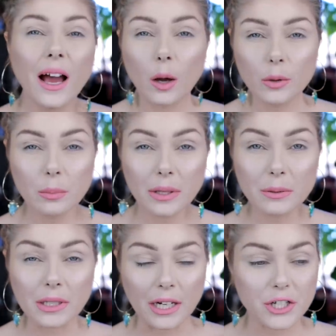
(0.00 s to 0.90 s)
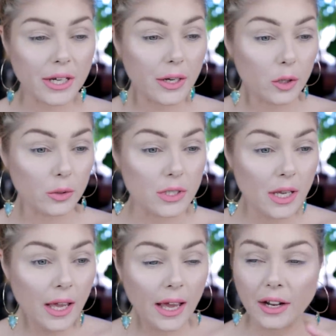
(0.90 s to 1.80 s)
I want to play with eyeshadows,
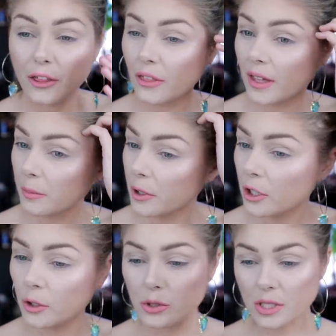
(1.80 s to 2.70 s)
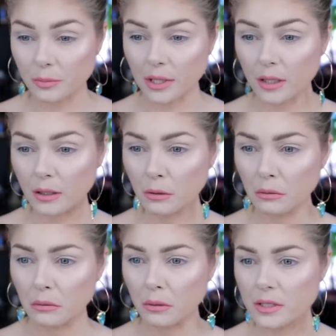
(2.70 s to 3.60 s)
and I think I'm gonna do something...
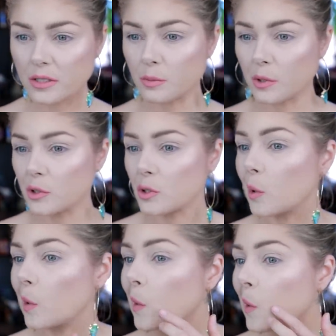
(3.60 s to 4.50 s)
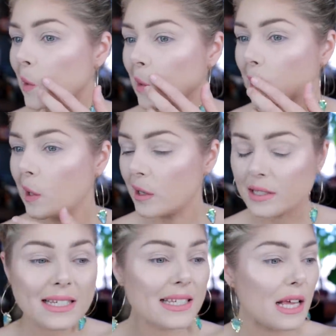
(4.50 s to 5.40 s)
Why is this mirror so weird? Uh,
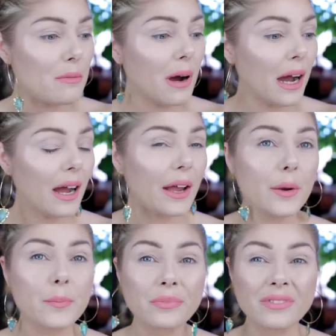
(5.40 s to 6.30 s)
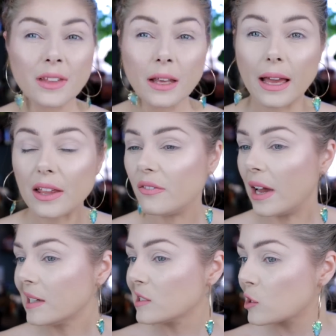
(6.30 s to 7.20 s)

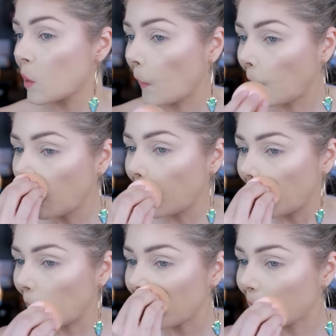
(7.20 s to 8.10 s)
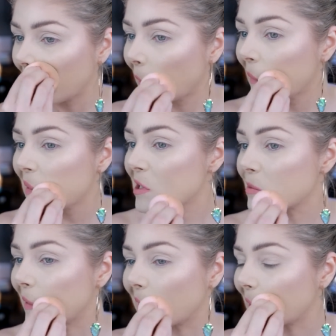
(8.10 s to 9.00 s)
semi-advanced? Wait,
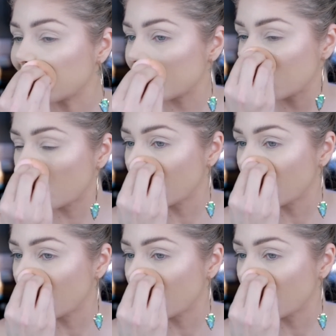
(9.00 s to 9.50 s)
smile lines.